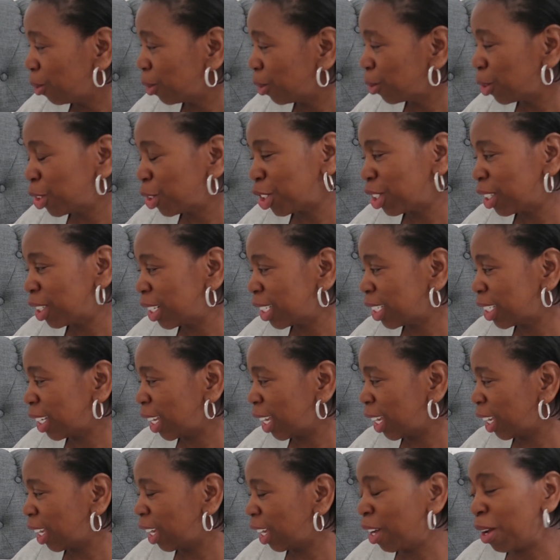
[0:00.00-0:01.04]
what should I
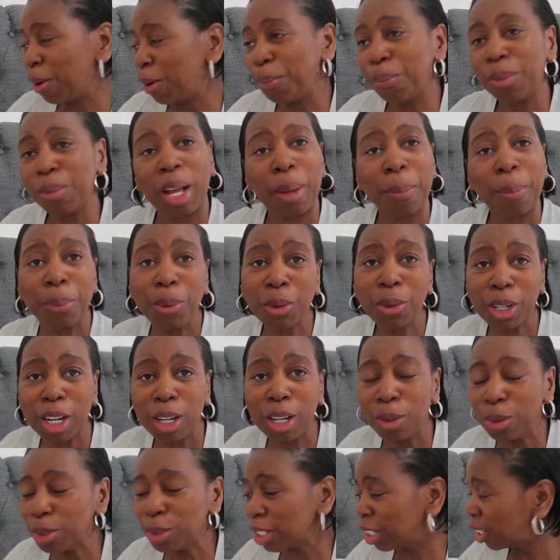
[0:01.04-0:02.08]
say, like book
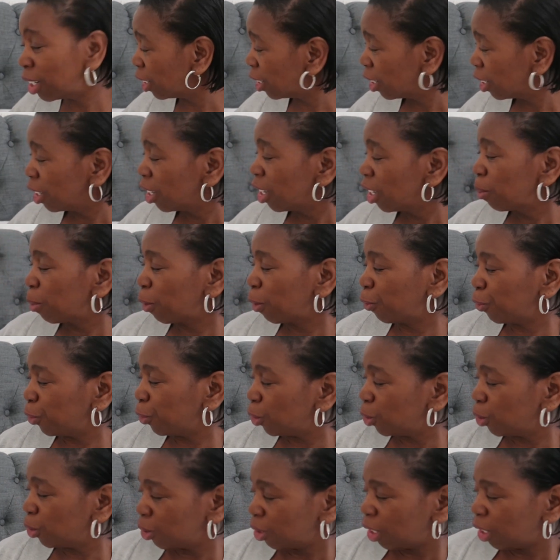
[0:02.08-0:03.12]
holder.
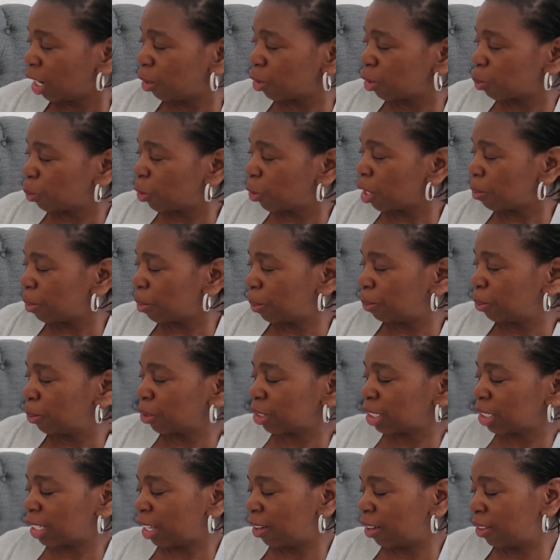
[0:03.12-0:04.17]
Before, I was putting my
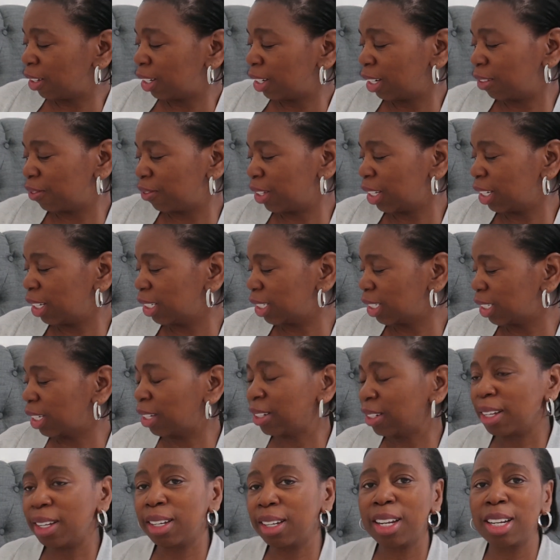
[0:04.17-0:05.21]
books down like this,
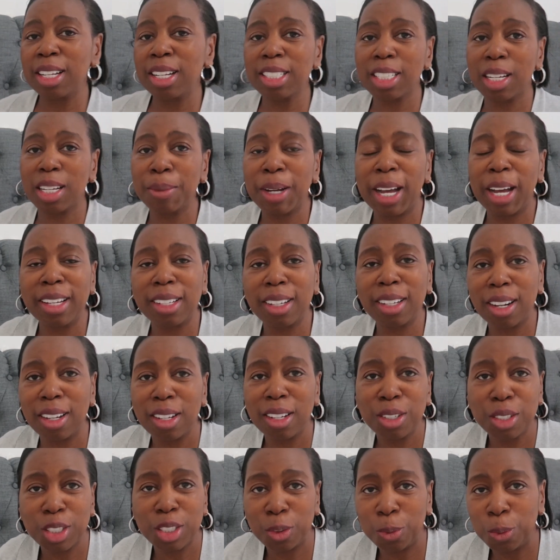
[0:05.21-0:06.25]
and then anytime I had a
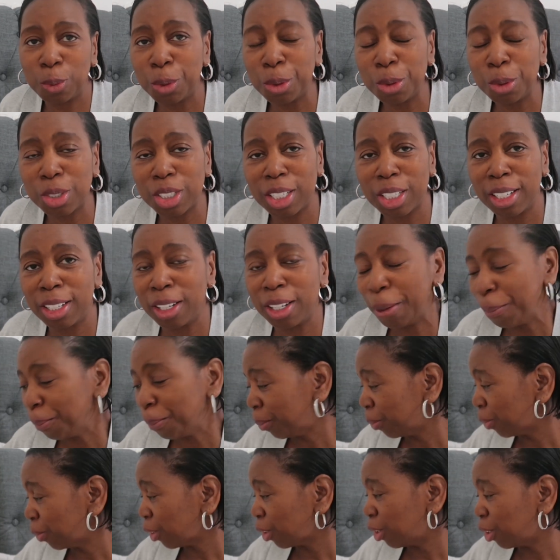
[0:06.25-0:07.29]
glass of water
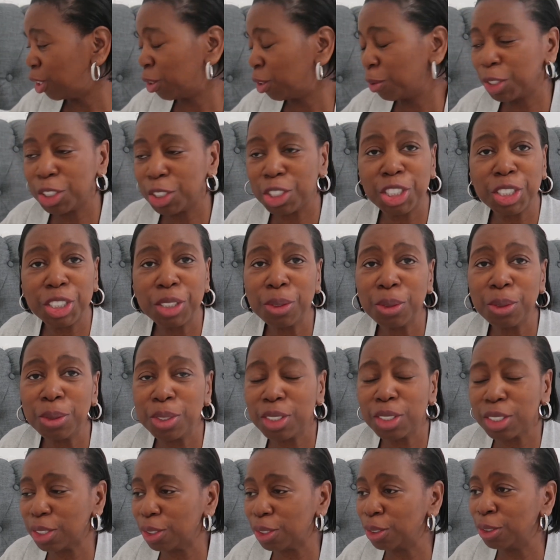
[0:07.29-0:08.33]
or a
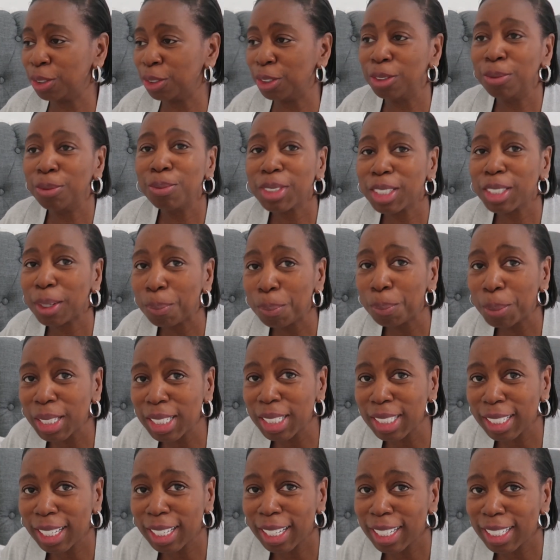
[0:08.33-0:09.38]
juice or some
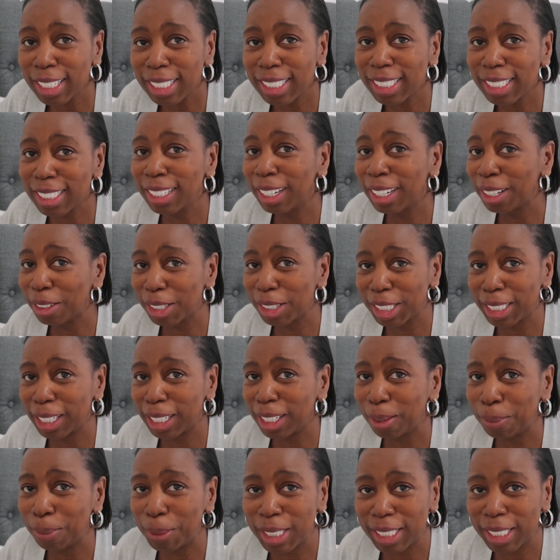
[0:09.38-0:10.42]
biscuits, you know, you
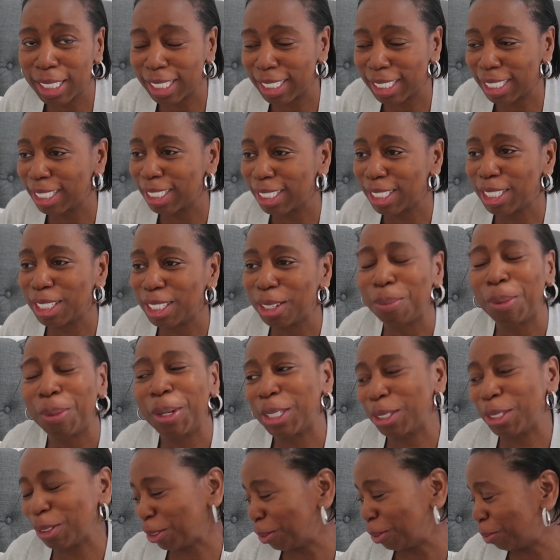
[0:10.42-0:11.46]
sneak the biscuits into the
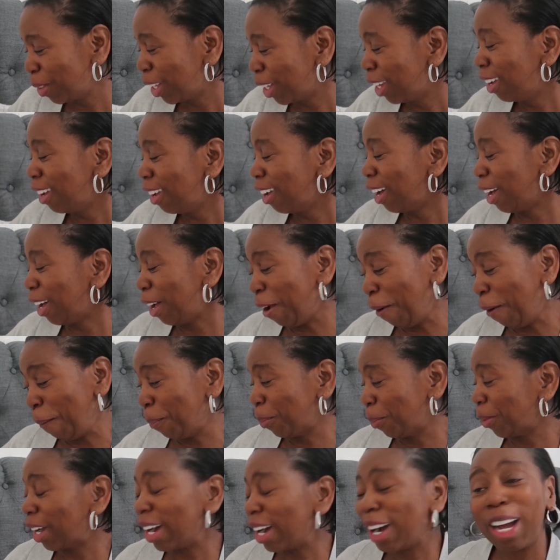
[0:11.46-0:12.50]
bedroom,
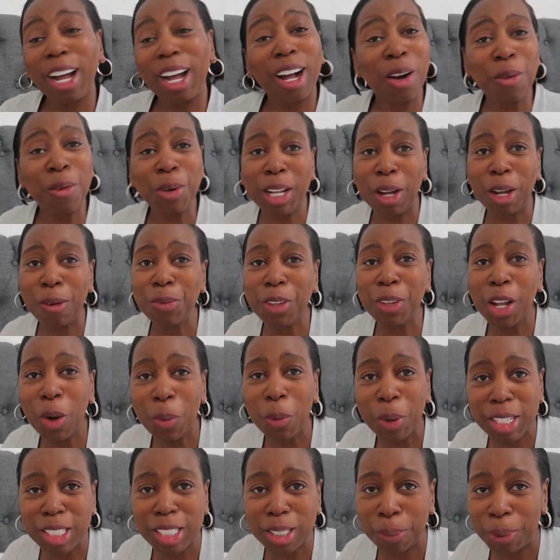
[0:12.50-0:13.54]
I would have
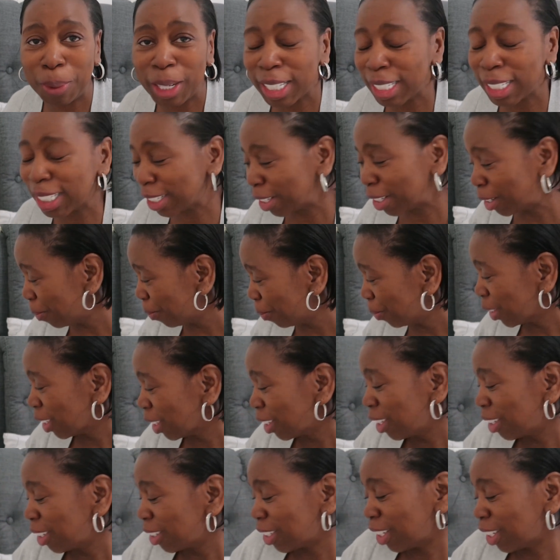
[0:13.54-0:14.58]
nowhere to place them.
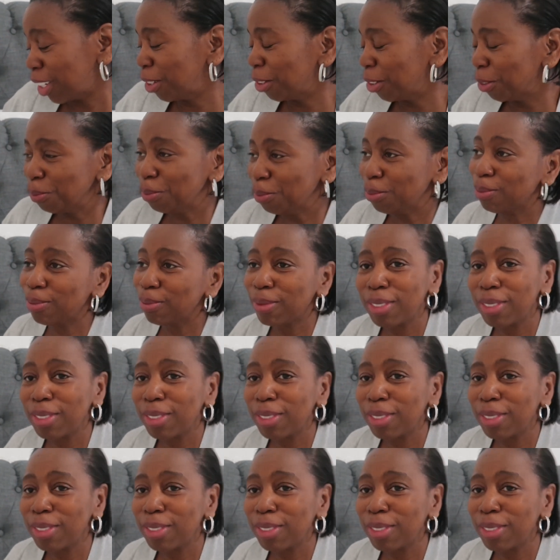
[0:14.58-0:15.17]
So,